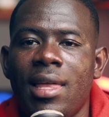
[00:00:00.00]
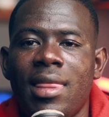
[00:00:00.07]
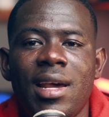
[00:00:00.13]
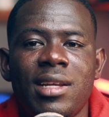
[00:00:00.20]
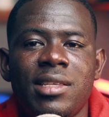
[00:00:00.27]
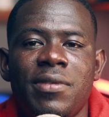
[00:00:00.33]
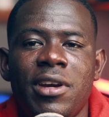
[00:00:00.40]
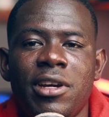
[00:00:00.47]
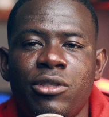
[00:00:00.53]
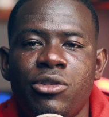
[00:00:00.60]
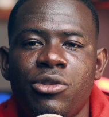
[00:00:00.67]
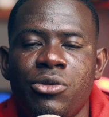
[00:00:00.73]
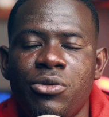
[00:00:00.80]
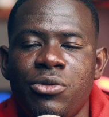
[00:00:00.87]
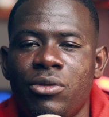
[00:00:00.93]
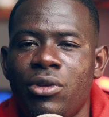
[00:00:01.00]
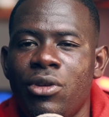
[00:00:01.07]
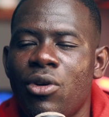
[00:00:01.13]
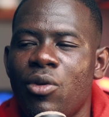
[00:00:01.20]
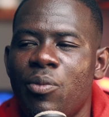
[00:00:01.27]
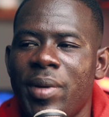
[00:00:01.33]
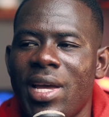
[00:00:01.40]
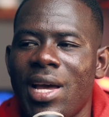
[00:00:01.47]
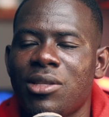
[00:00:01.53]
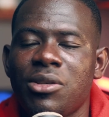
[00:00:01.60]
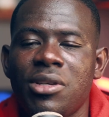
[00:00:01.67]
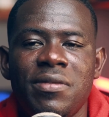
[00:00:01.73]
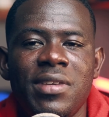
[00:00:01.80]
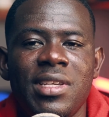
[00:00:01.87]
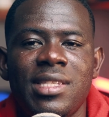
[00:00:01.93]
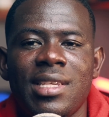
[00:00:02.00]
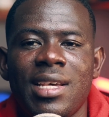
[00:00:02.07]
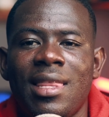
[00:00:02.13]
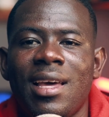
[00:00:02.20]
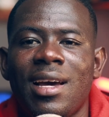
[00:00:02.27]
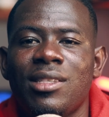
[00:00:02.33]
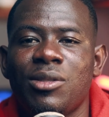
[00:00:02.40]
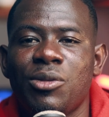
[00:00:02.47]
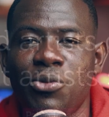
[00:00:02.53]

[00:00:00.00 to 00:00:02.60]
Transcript: And that is very true. You know, Picasso even said that